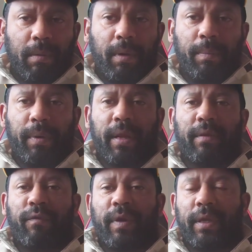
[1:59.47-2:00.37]
I'm going to put it
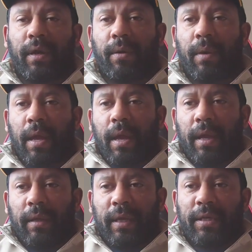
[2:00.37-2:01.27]
in the video
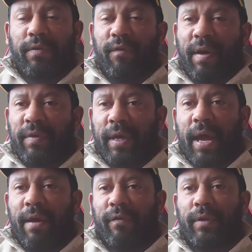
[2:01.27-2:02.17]
and listen very
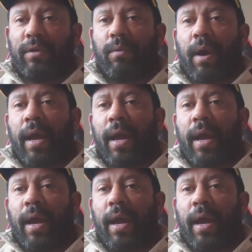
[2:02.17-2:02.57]
carefully to